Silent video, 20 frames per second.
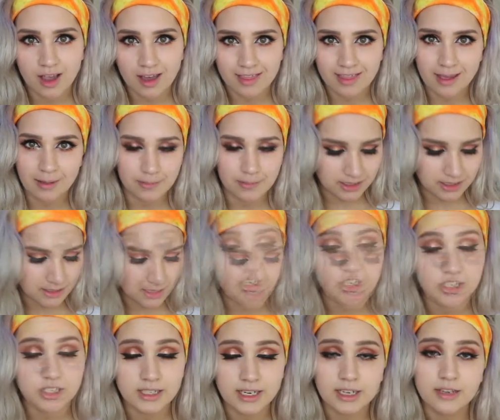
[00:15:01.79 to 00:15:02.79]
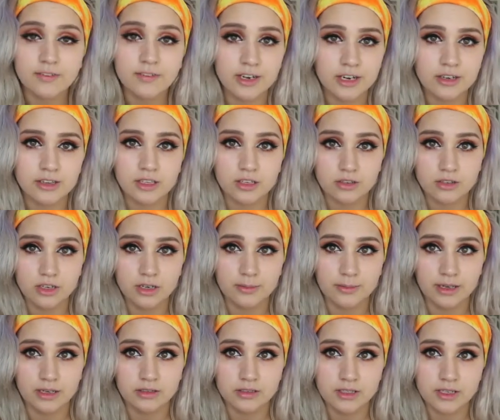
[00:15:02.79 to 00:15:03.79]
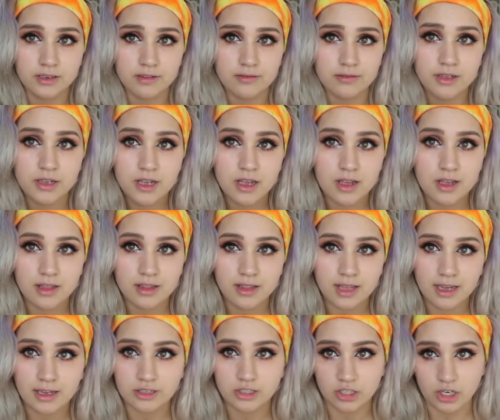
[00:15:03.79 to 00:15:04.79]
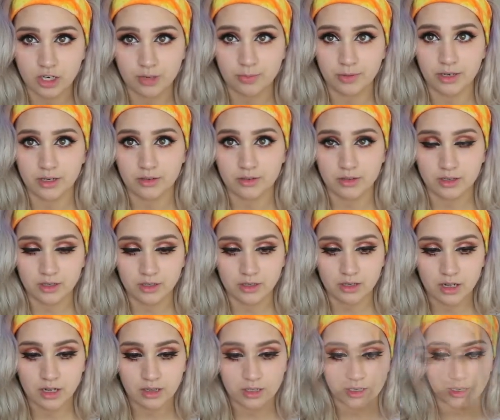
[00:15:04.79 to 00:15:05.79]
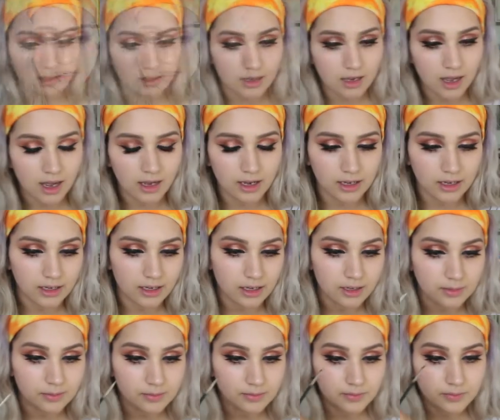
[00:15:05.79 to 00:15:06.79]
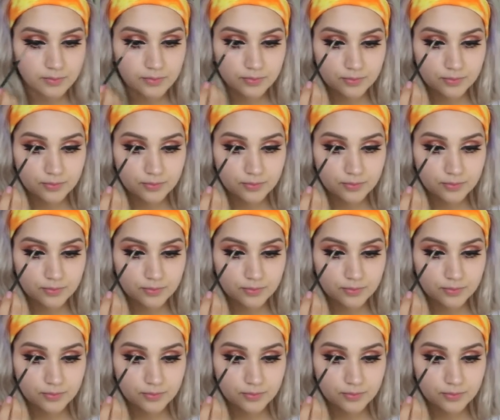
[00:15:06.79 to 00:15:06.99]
That sense. I just take a very little amount of that dark brown color. And I